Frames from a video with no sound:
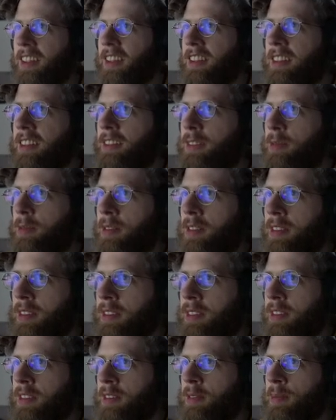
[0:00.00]
Let's,
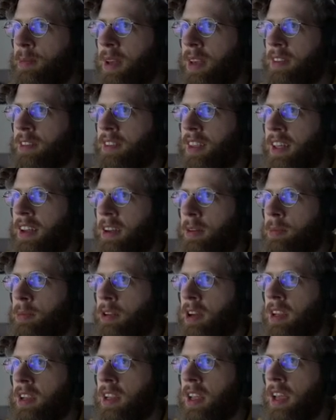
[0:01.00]
let's just mix that up
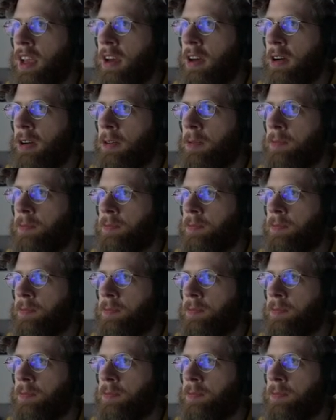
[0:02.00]
right now.